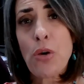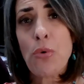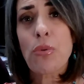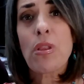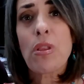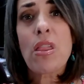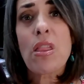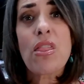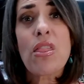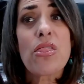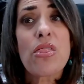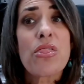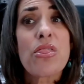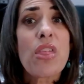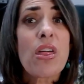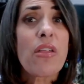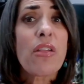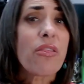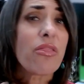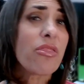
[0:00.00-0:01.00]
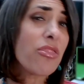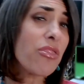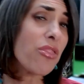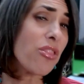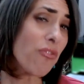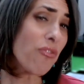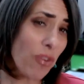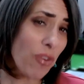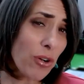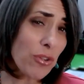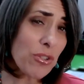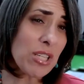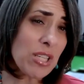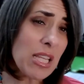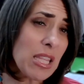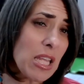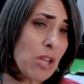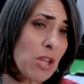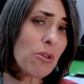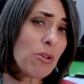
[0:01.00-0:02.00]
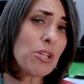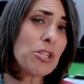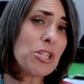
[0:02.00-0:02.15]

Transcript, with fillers: So the first thing that